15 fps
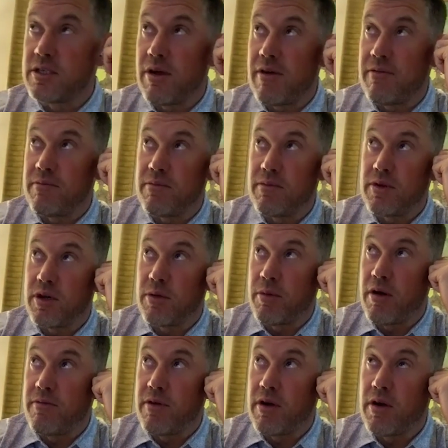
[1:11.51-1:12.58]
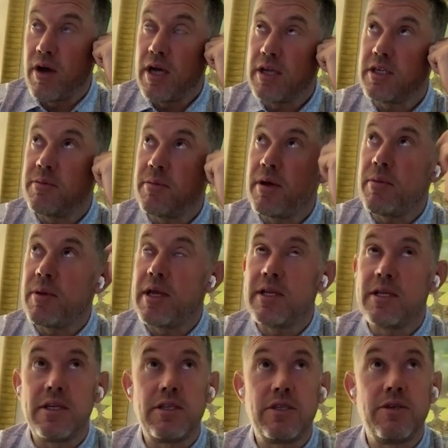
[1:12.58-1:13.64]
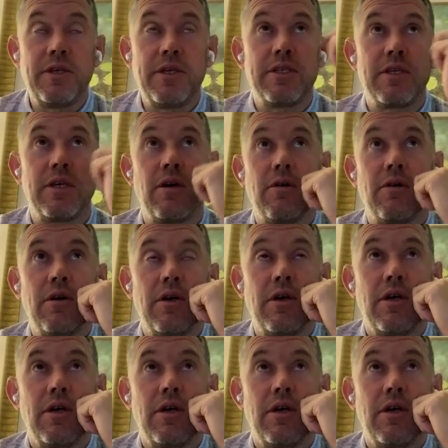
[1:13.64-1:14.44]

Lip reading: so I haven't come over. Actually, I haven't played in it 2 years ago.